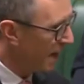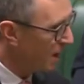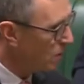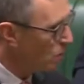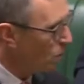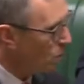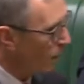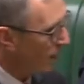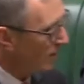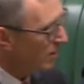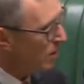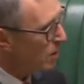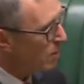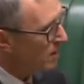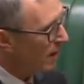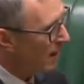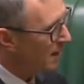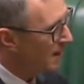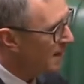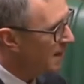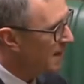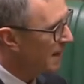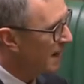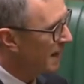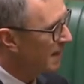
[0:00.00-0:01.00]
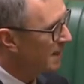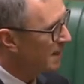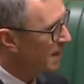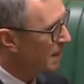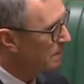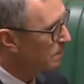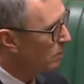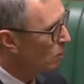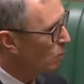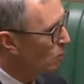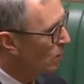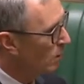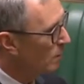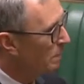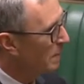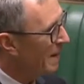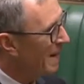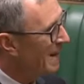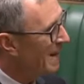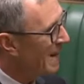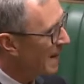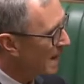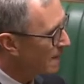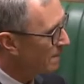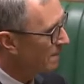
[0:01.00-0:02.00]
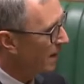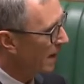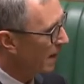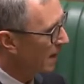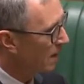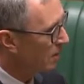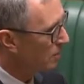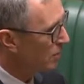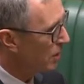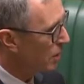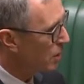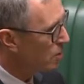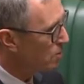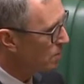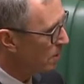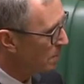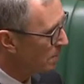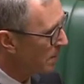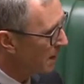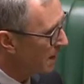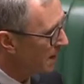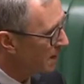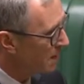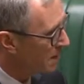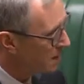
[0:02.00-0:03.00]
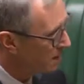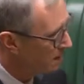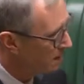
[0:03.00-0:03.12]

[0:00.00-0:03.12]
date when the United Kingdom will be leaving the European